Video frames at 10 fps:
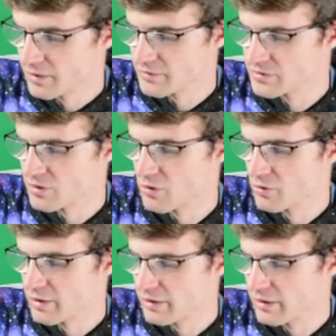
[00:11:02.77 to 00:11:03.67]
and
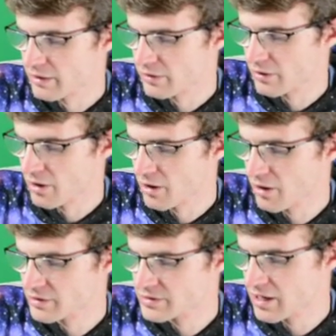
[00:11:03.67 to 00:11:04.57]
so there
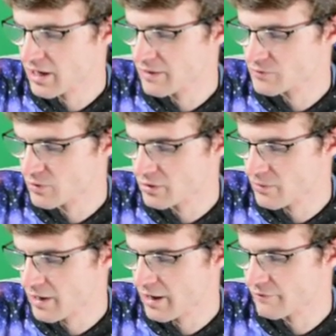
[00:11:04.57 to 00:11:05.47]
are times where you
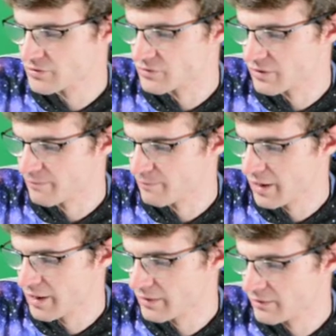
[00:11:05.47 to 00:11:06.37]
have to
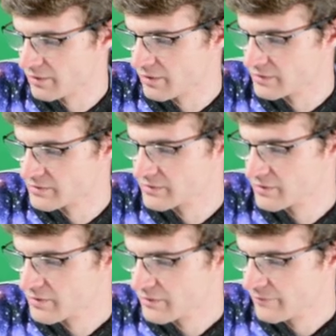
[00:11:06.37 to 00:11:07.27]
combine this
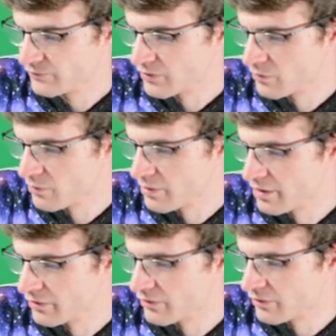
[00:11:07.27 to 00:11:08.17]

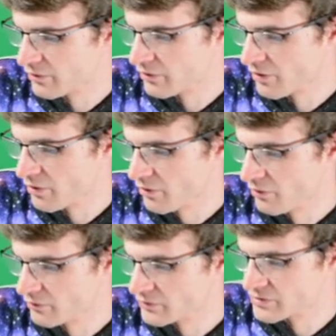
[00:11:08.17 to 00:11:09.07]
with
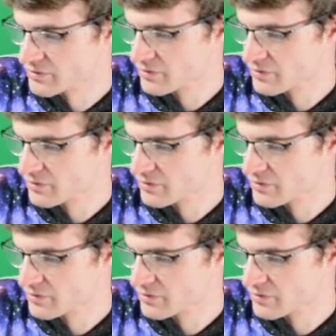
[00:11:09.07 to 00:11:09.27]
those